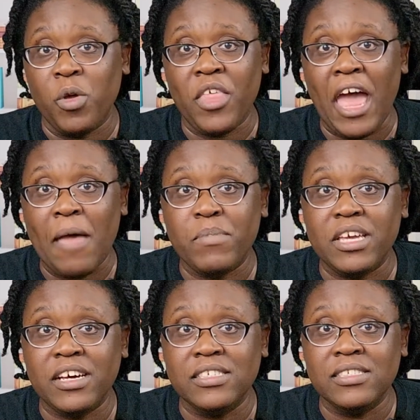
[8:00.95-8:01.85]
with that
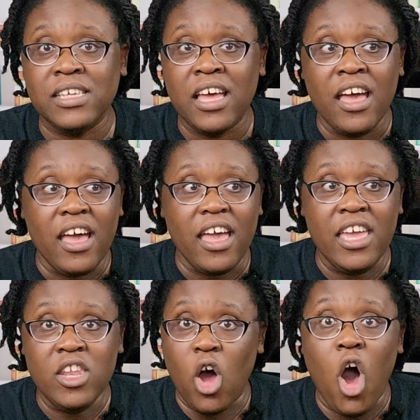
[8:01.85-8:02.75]
because
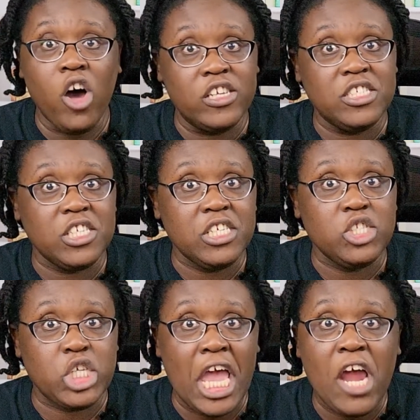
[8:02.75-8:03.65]
it honestly
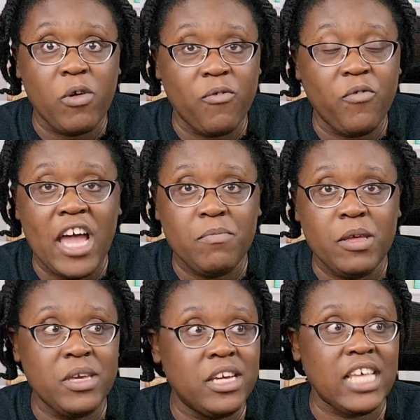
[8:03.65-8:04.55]
terrified me
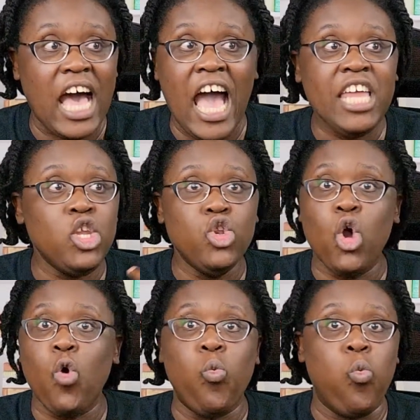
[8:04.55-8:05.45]
because I didn't know
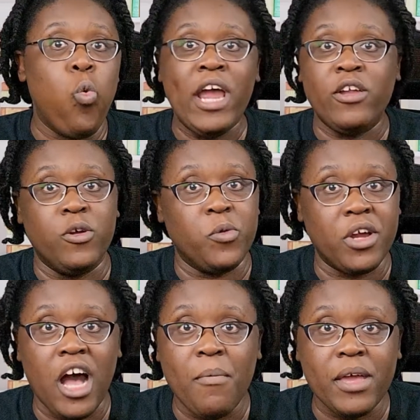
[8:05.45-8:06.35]
where they were
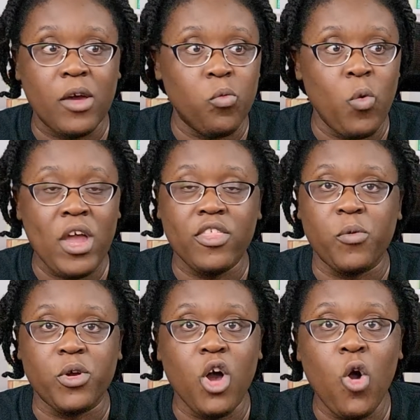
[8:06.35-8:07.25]
coming and where they were
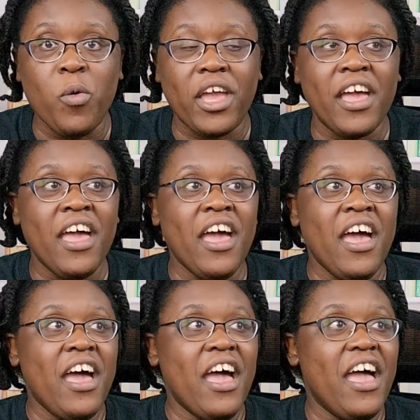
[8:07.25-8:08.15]
going.
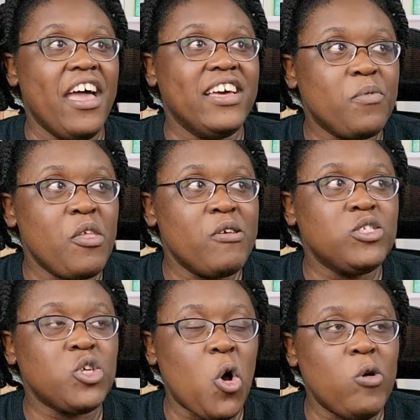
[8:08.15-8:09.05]
And there's
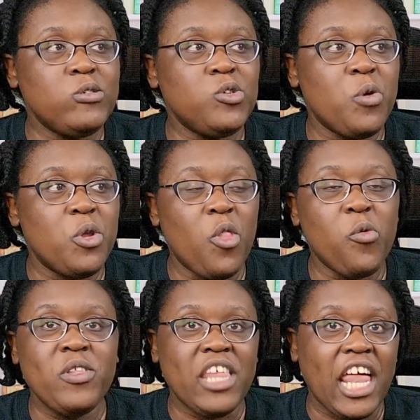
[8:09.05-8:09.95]
also another one that I
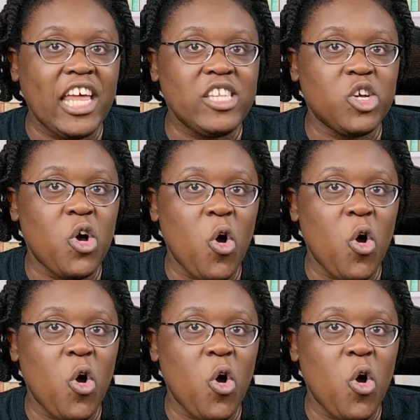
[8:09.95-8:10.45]
like to call the